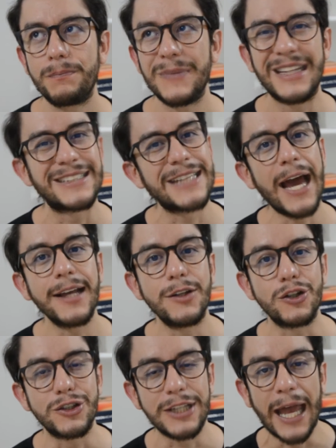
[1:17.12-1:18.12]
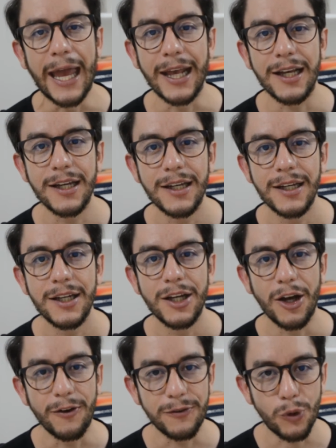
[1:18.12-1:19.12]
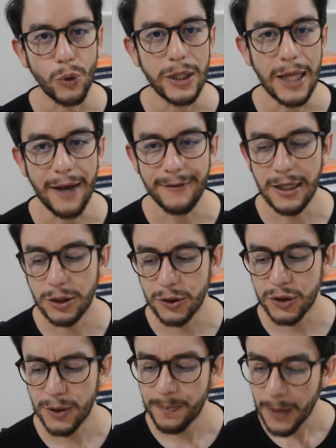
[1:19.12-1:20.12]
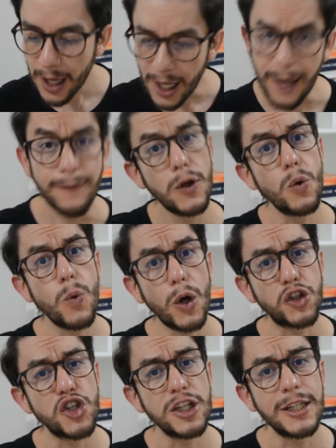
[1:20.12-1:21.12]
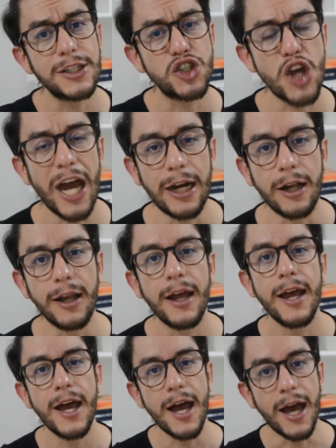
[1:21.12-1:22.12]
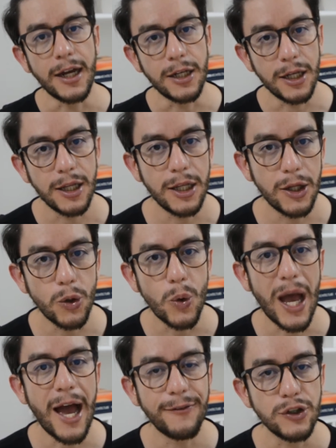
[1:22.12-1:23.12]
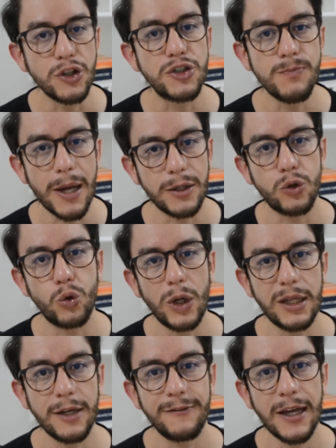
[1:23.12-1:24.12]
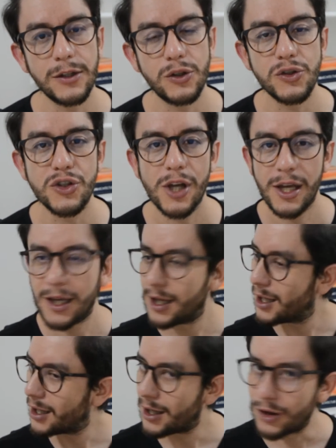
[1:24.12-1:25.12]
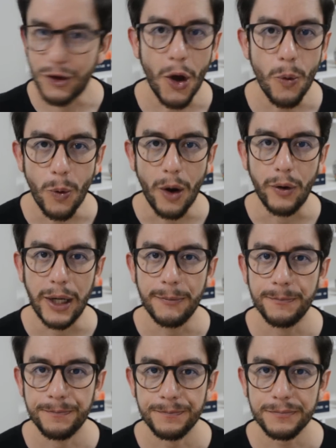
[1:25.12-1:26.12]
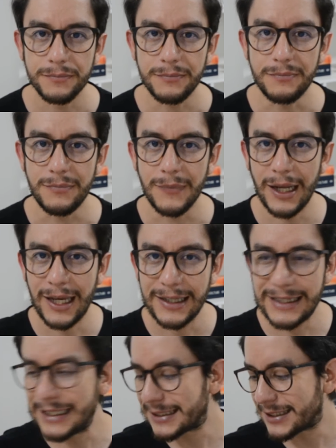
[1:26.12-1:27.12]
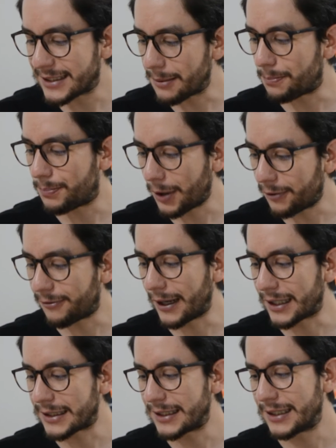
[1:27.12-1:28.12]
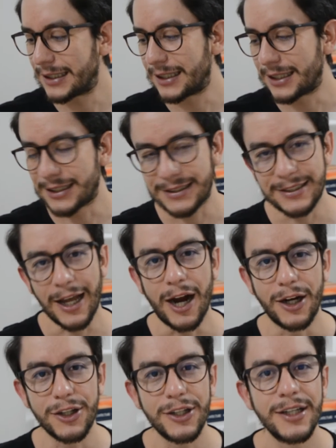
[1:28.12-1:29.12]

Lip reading: designer take of Creed Aventus. If you're watching this channel and you haven't smelled Creed Aventus, don't worry. This is the perfect start